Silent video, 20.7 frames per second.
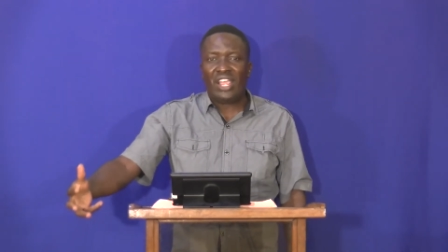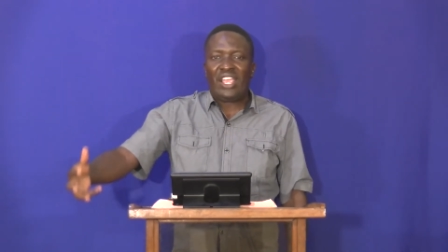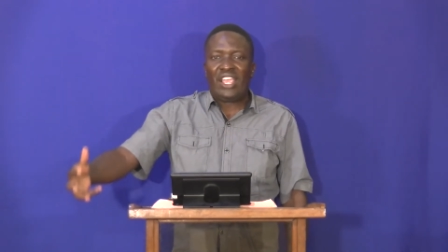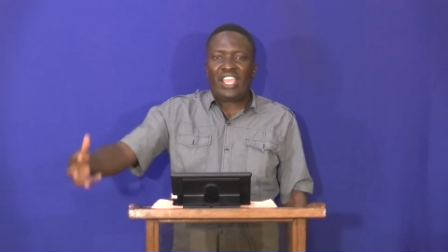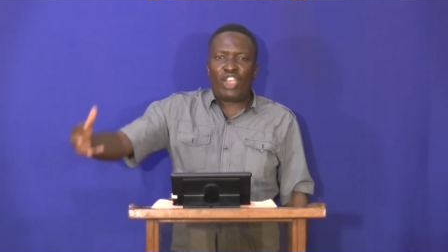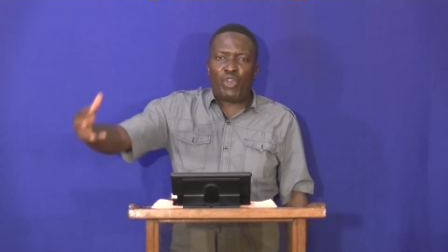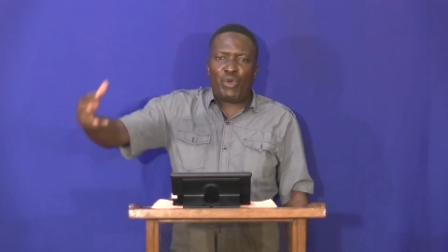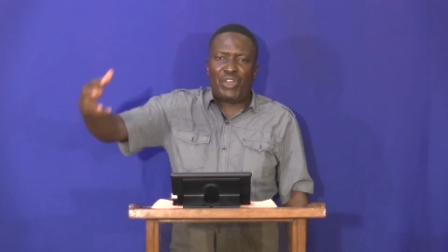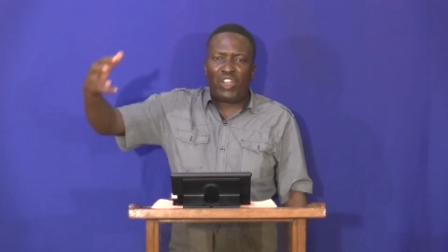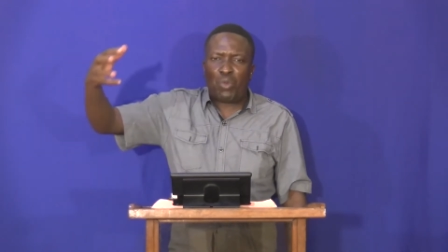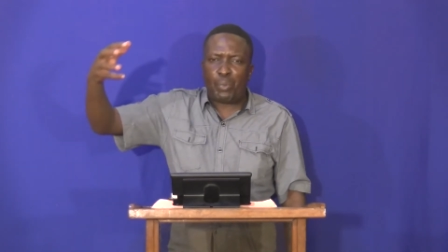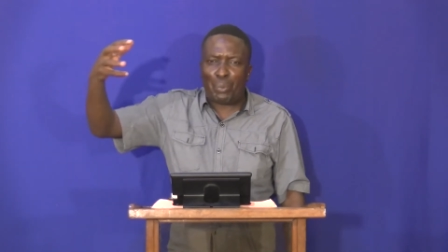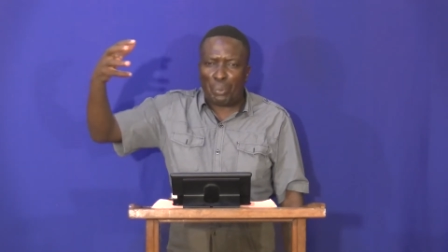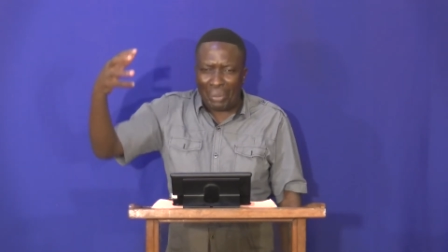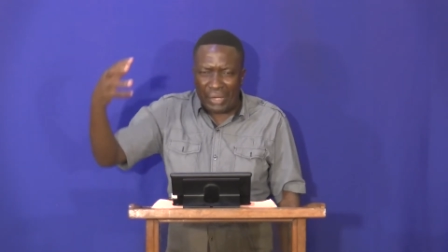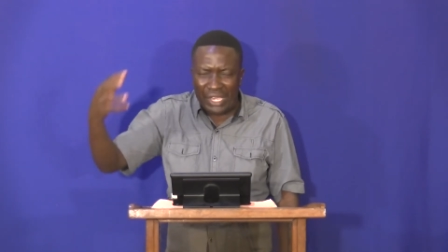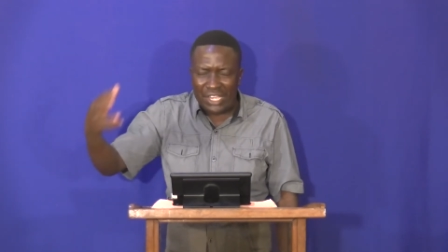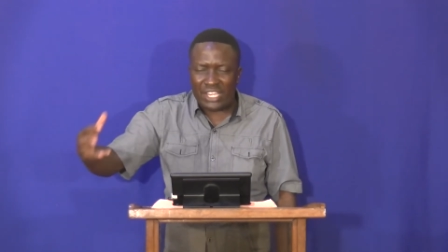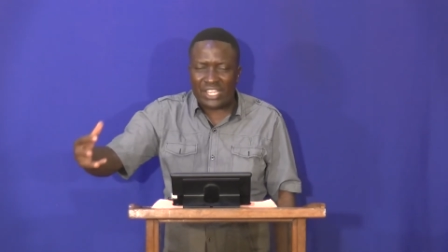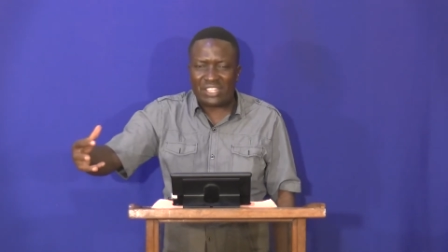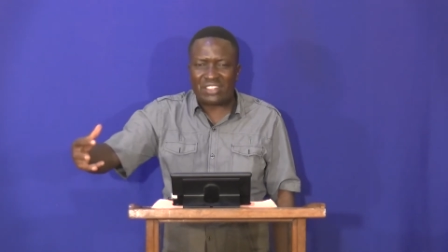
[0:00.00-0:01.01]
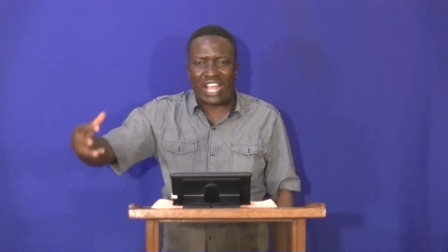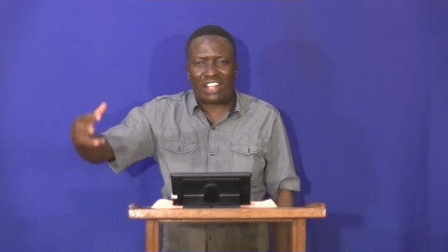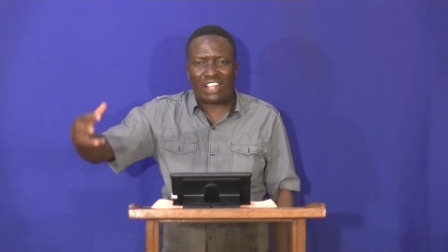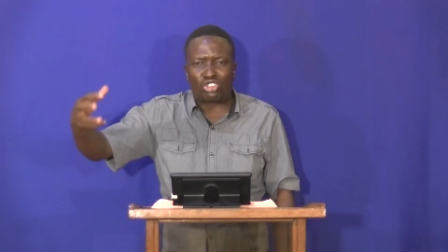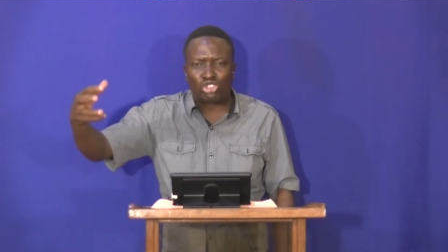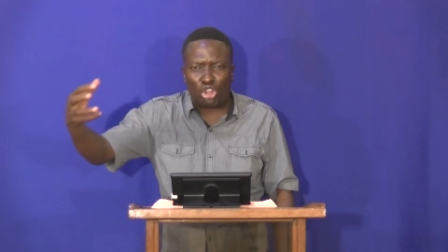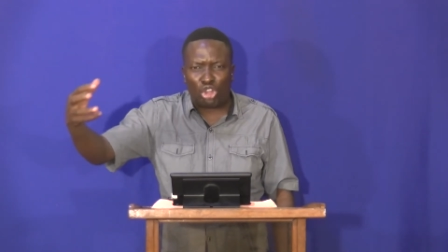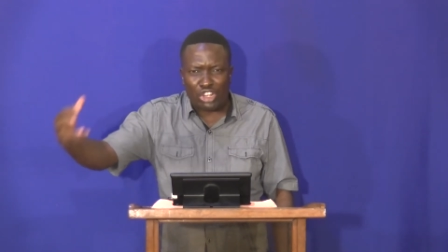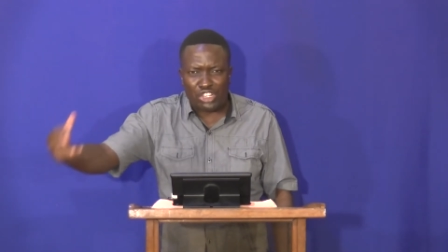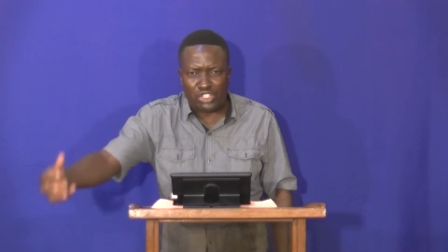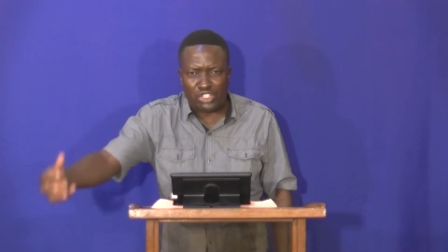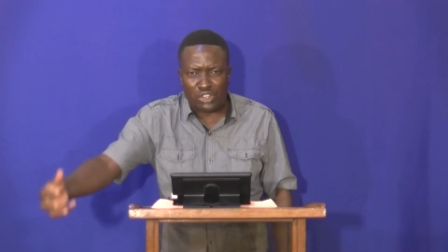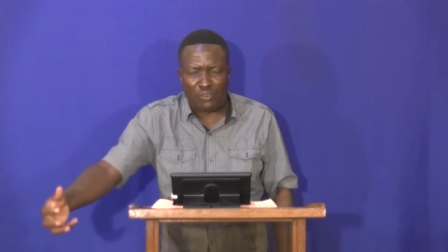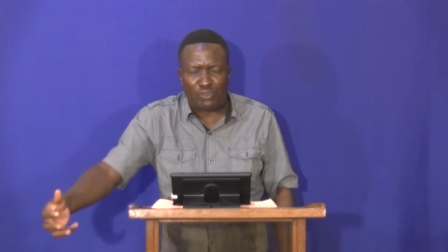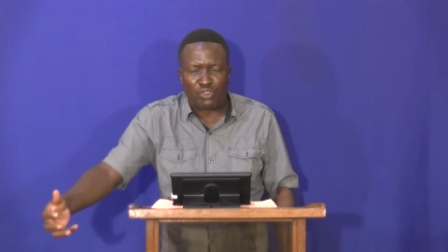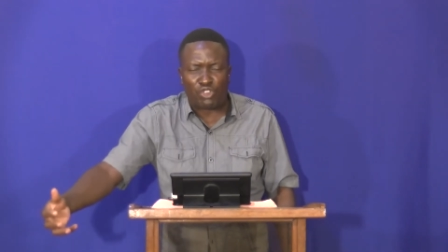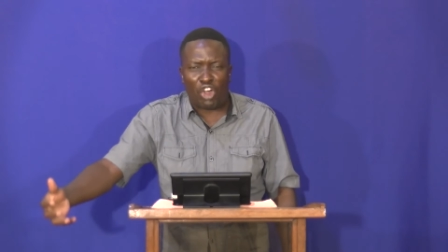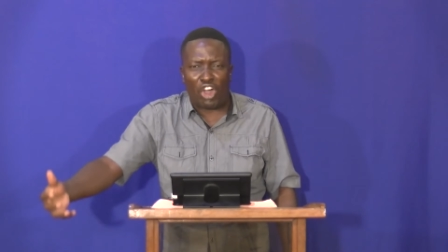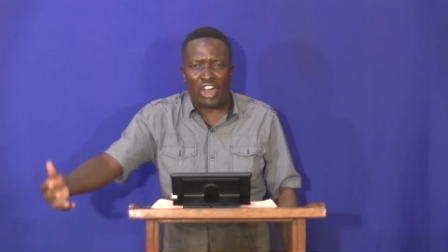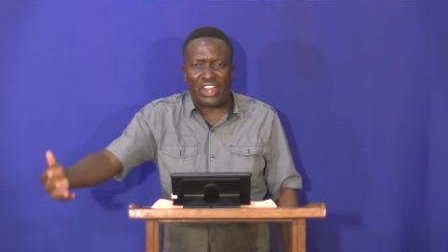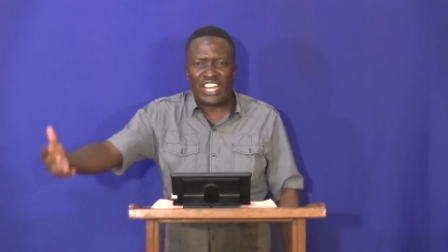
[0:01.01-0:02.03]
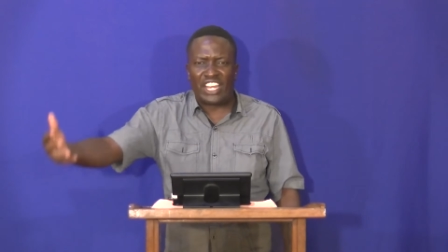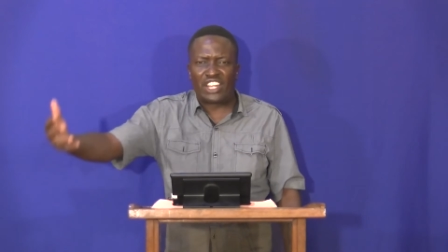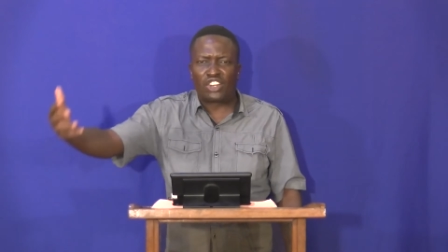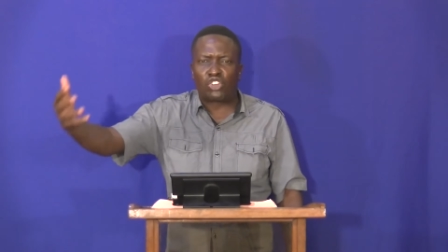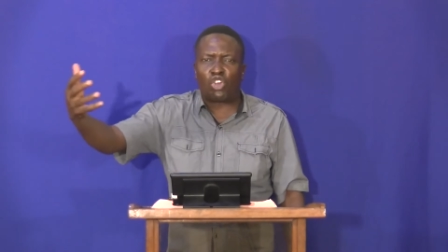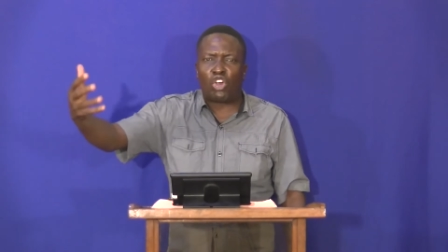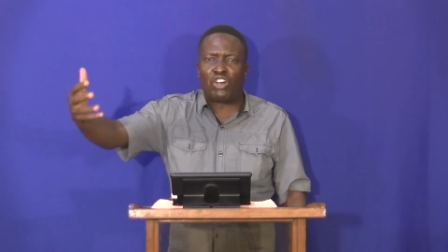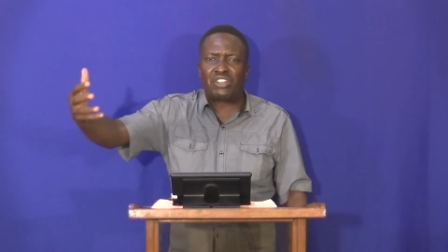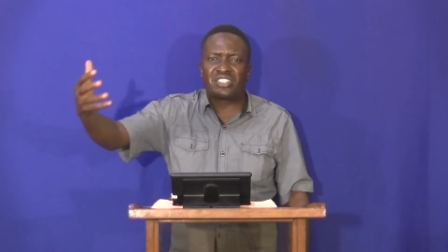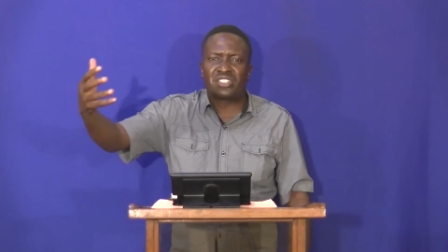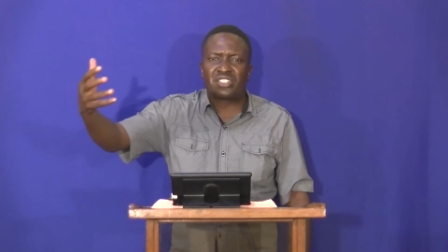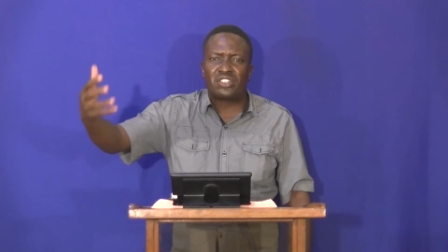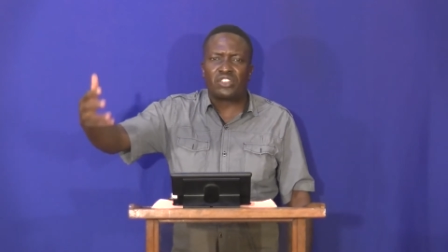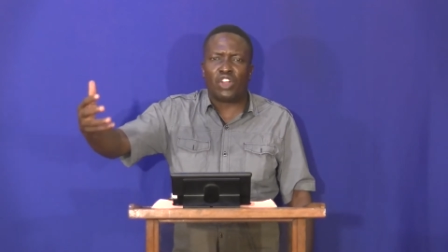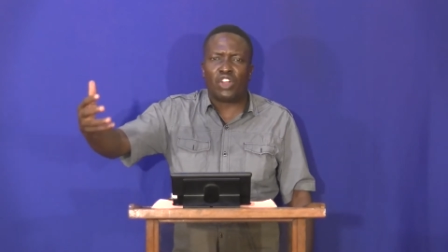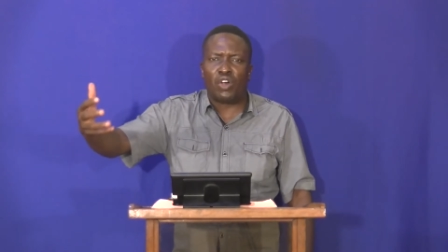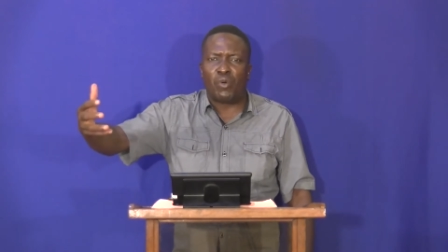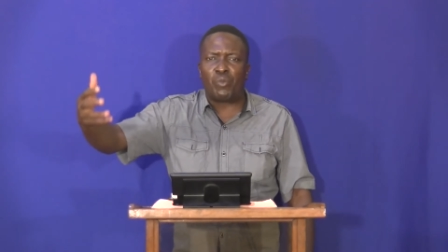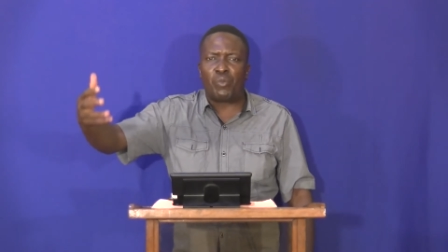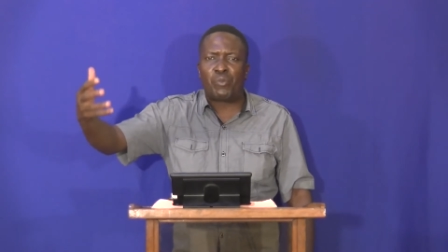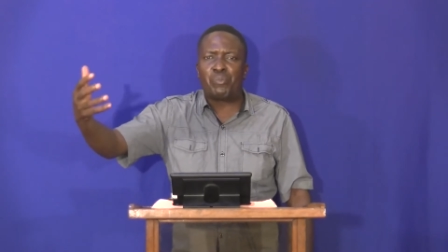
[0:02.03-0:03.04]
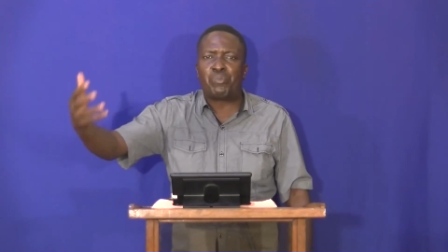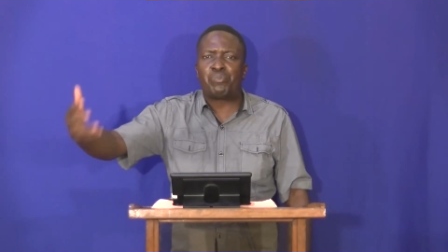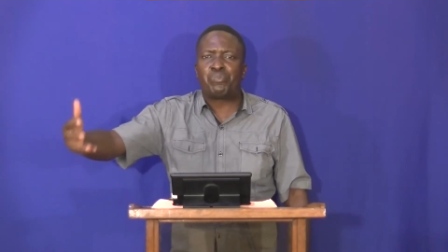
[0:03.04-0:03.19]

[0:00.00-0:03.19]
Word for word: He will pick the thoughts of God and cause, you know,